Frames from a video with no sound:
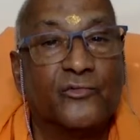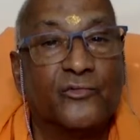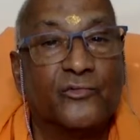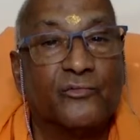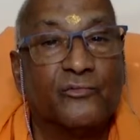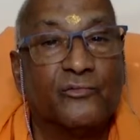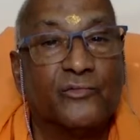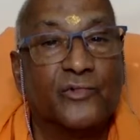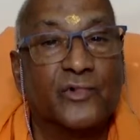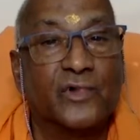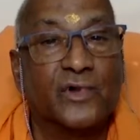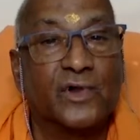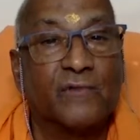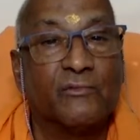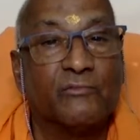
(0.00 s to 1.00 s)

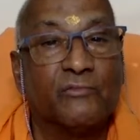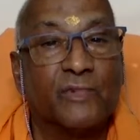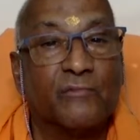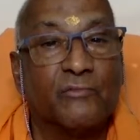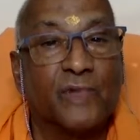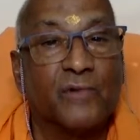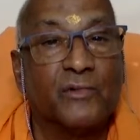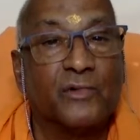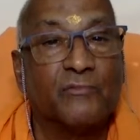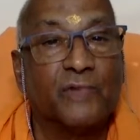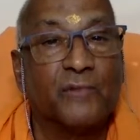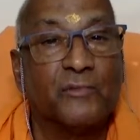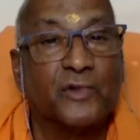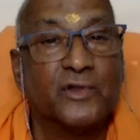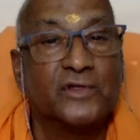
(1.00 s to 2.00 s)

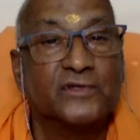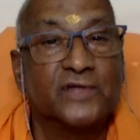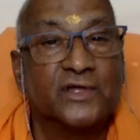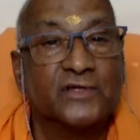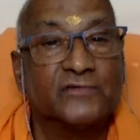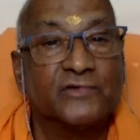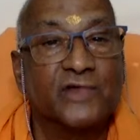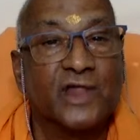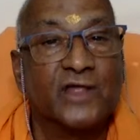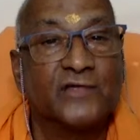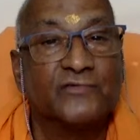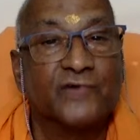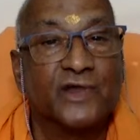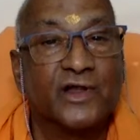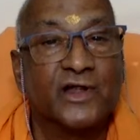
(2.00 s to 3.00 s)
memories as well as
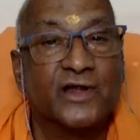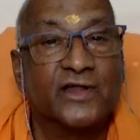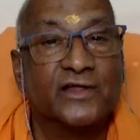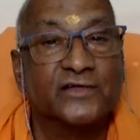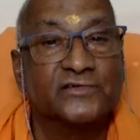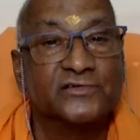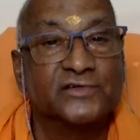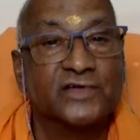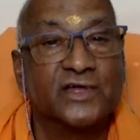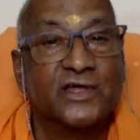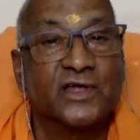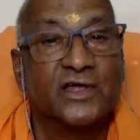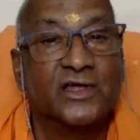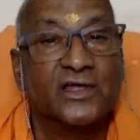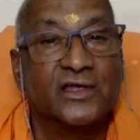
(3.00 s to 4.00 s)
forgettings.
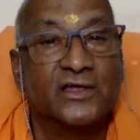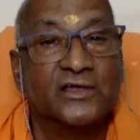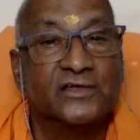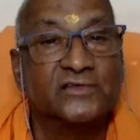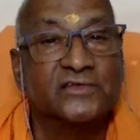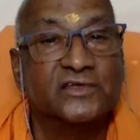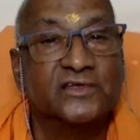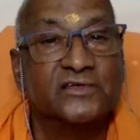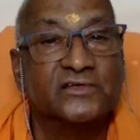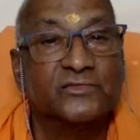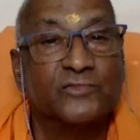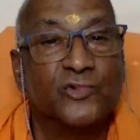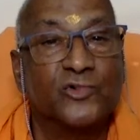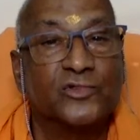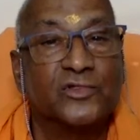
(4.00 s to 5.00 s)
He sees
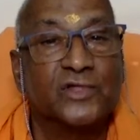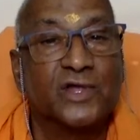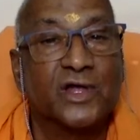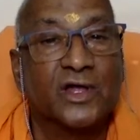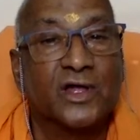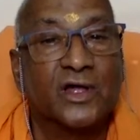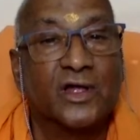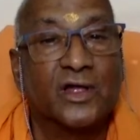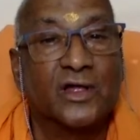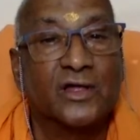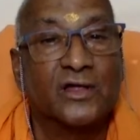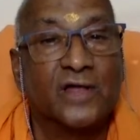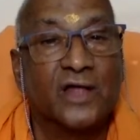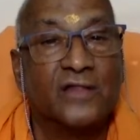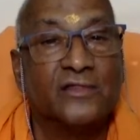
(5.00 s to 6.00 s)
both,
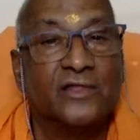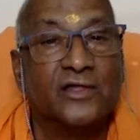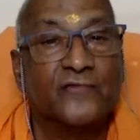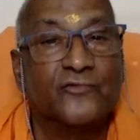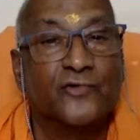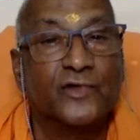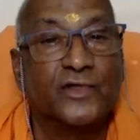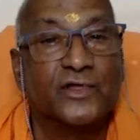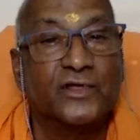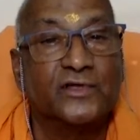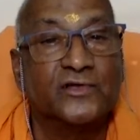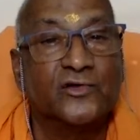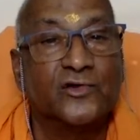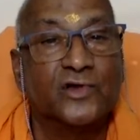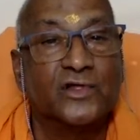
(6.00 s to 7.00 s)
and therefore he
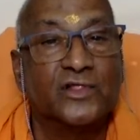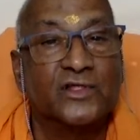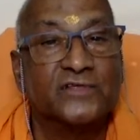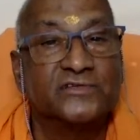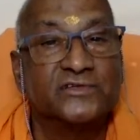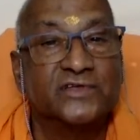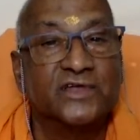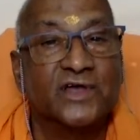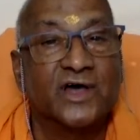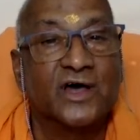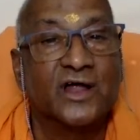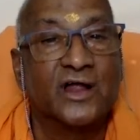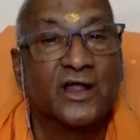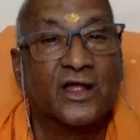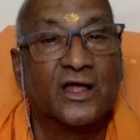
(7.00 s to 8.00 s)
is only the
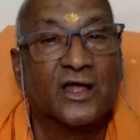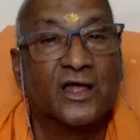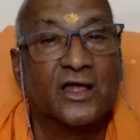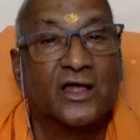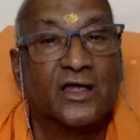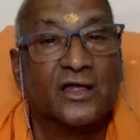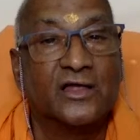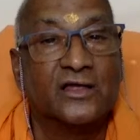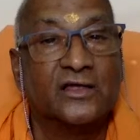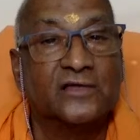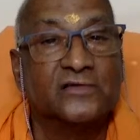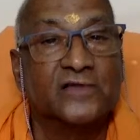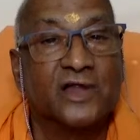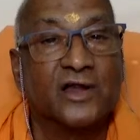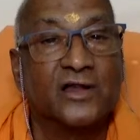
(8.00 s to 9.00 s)
seer. He
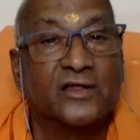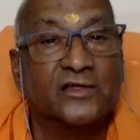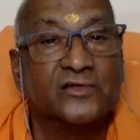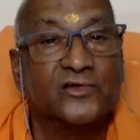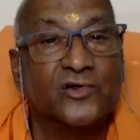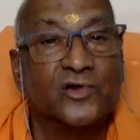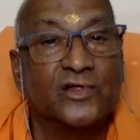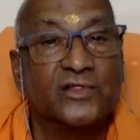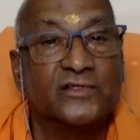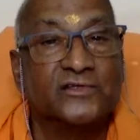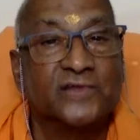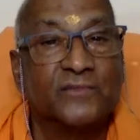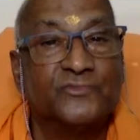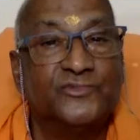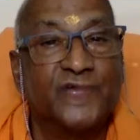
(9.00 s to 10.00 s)
is only the
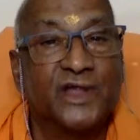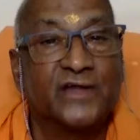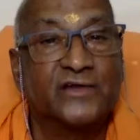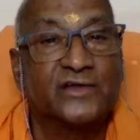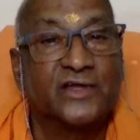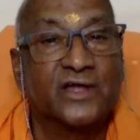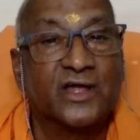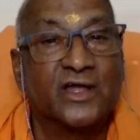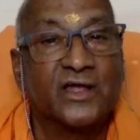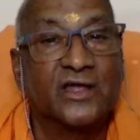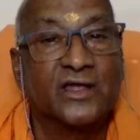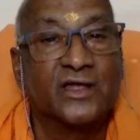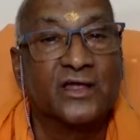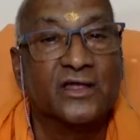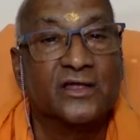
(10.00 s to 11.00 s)
subject.
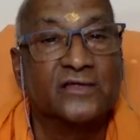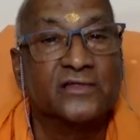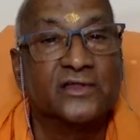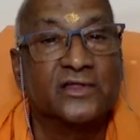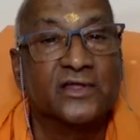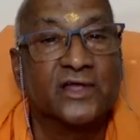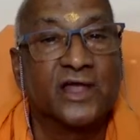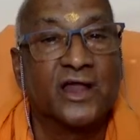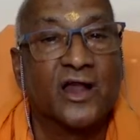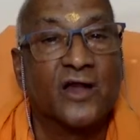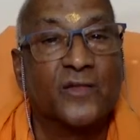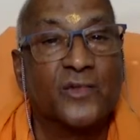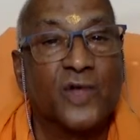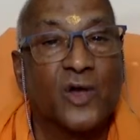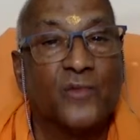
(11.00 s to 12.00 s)
He
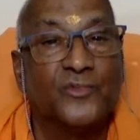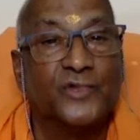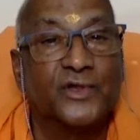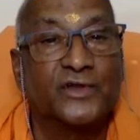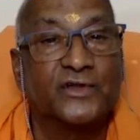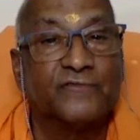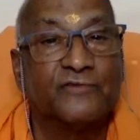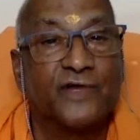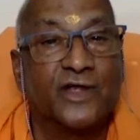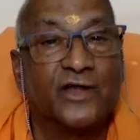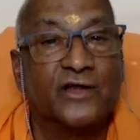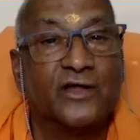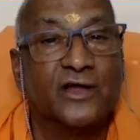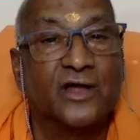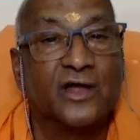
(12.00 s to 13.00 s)
cannot be objectified,